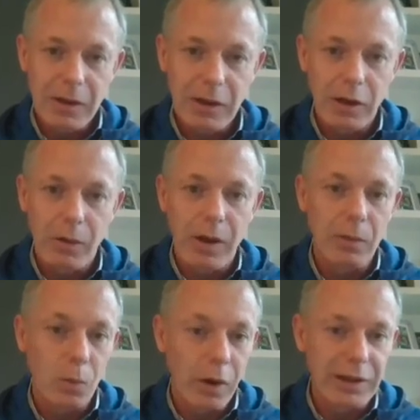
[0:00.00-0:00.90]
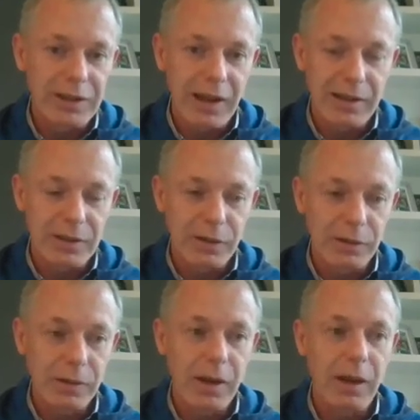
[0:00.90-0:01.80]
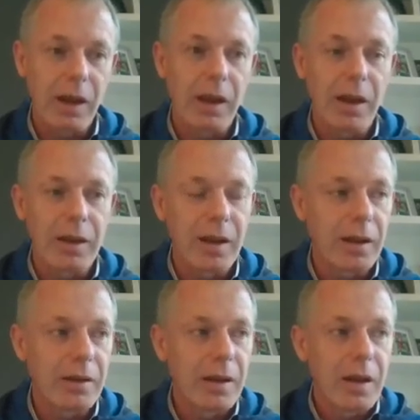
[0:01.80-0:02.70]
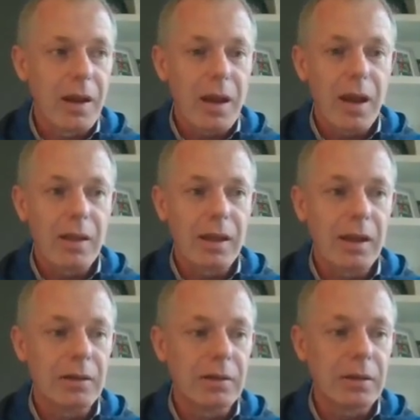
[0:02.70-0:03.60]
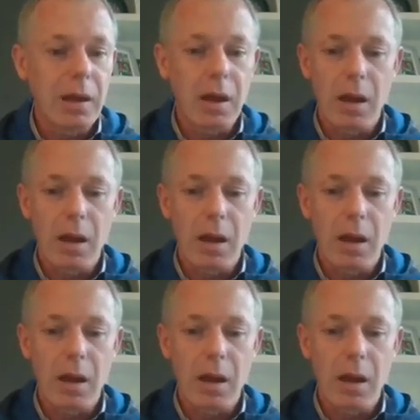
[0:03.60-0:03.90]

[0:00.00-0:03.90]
and what he stands for, and then